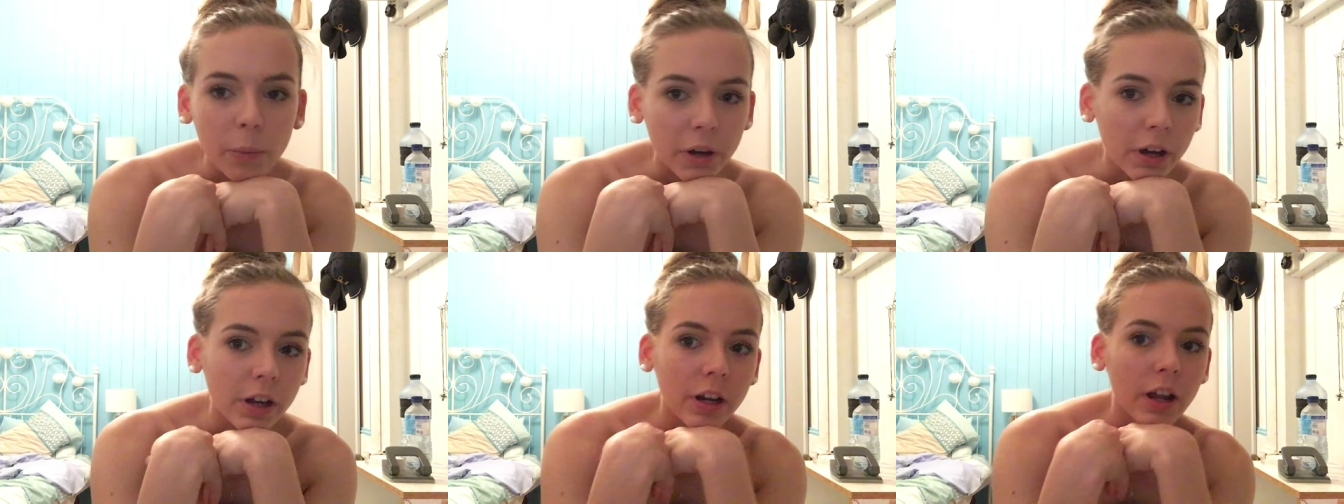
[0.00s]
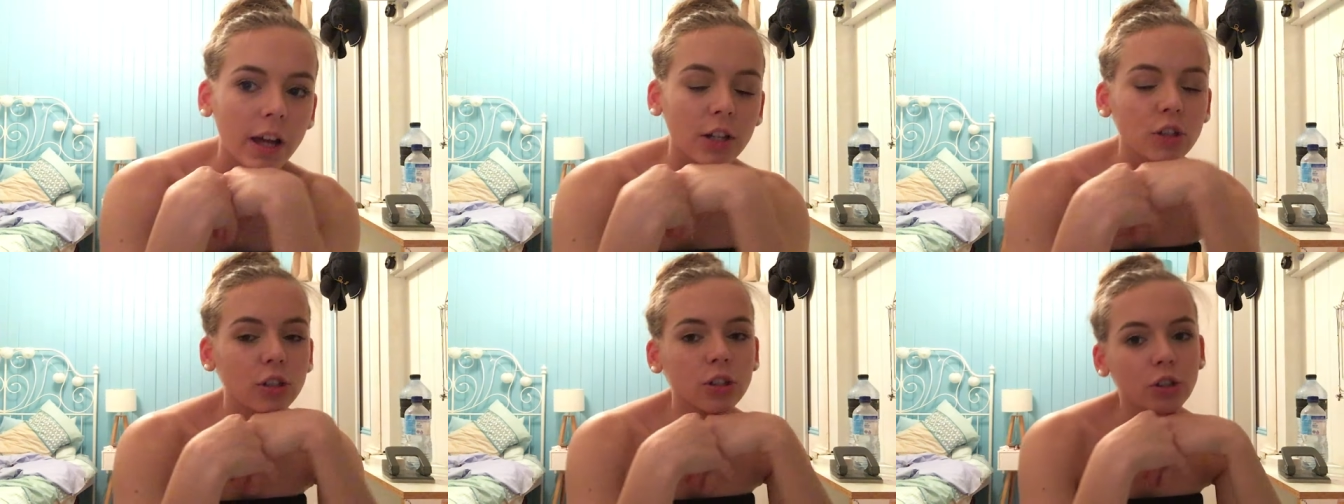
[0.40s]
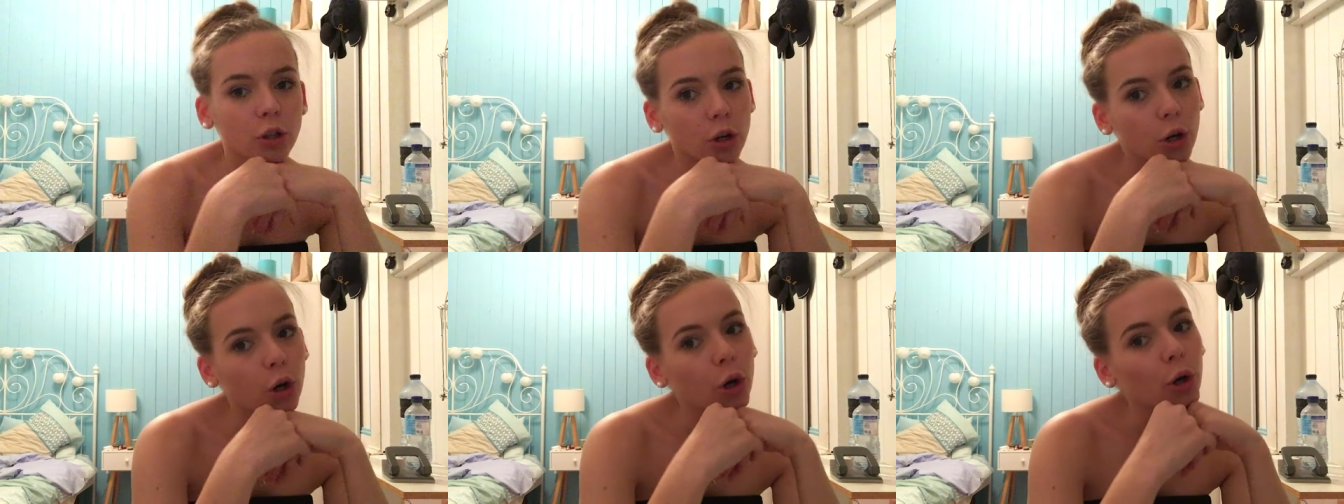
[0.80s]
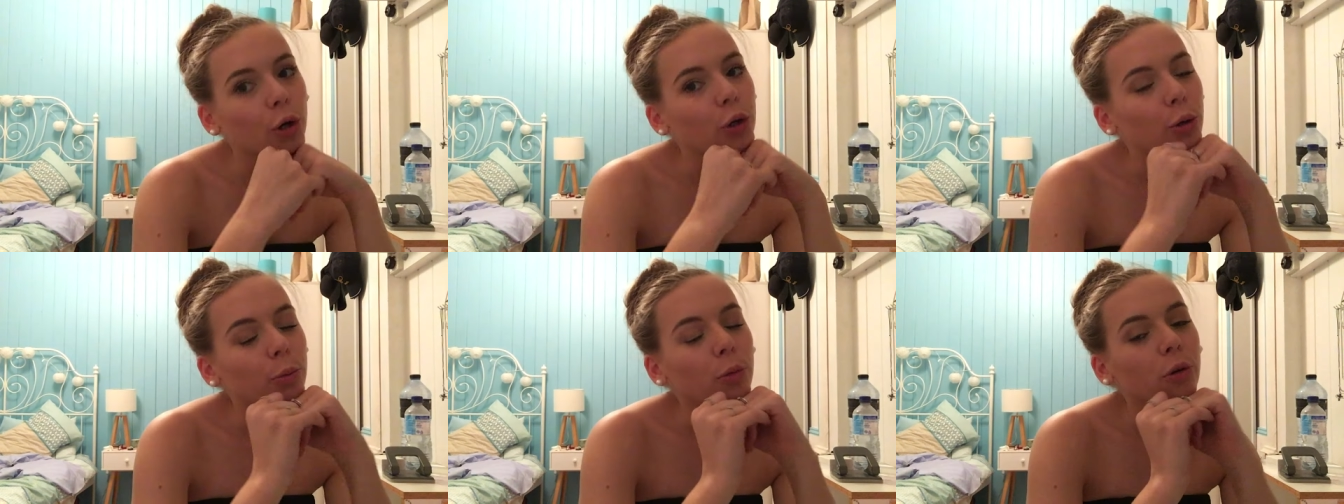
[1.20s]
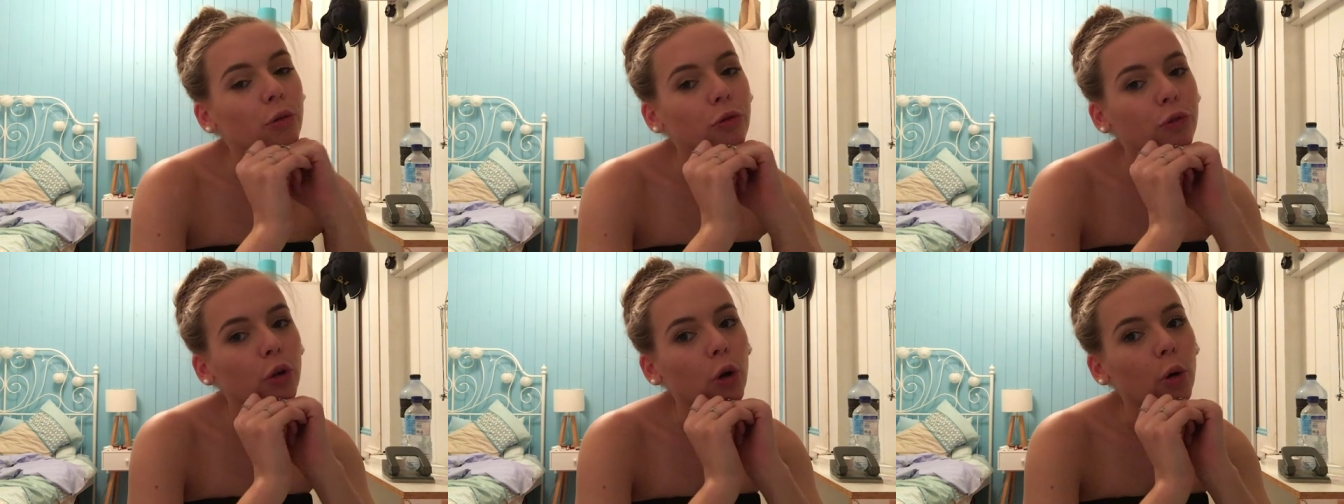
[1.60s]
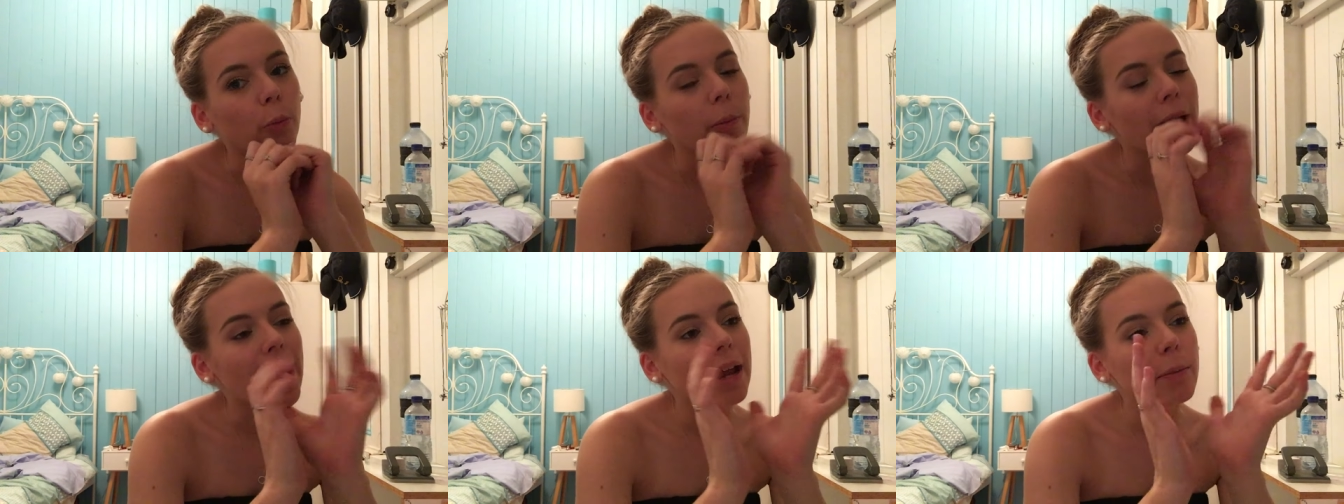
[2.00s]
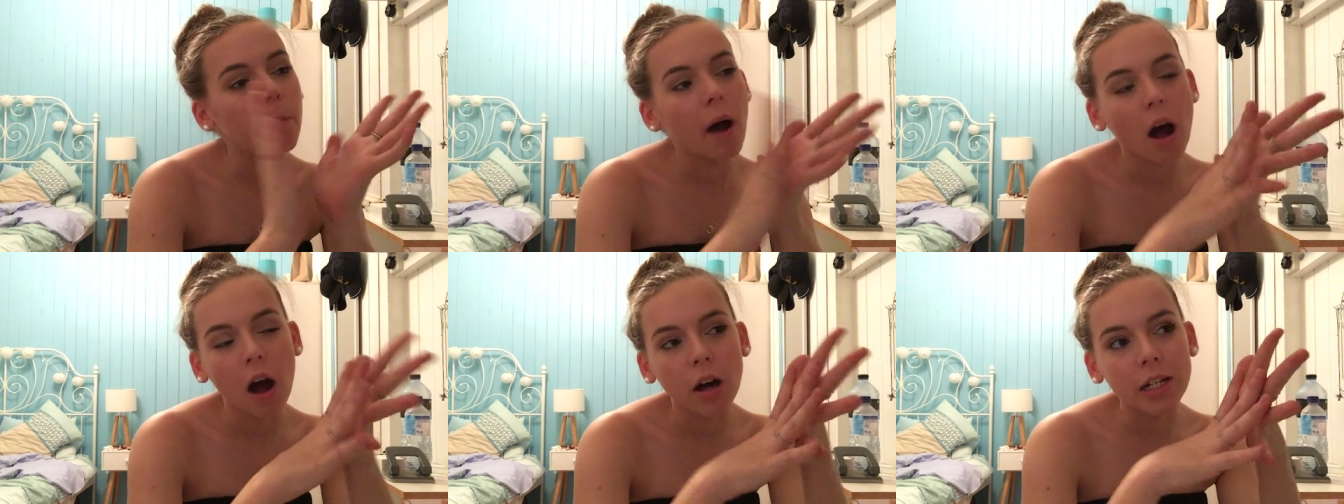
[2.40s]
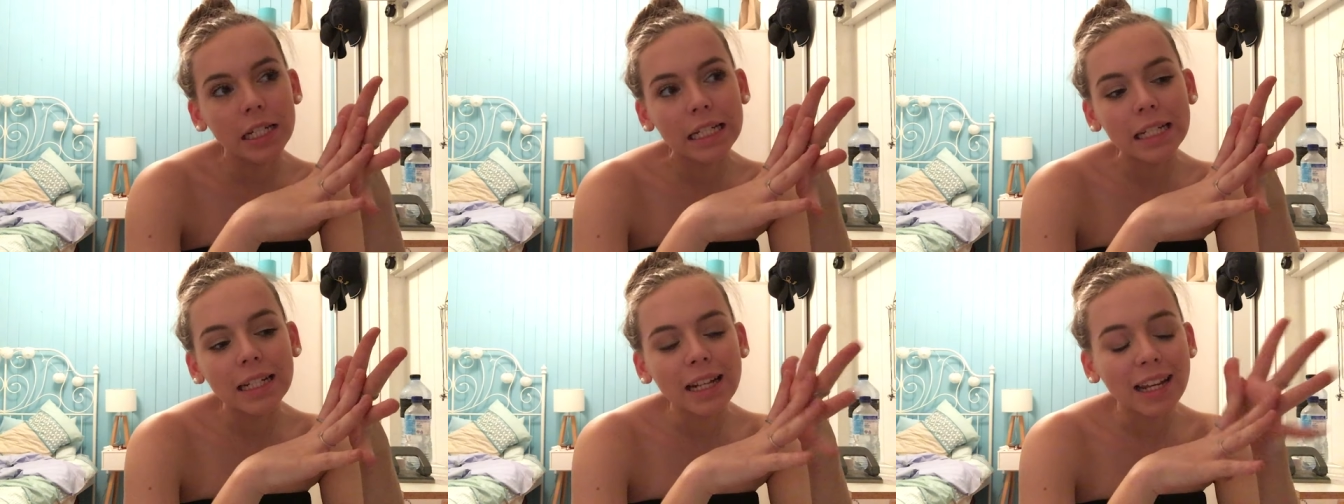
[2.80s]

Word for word: but I just got home from a party.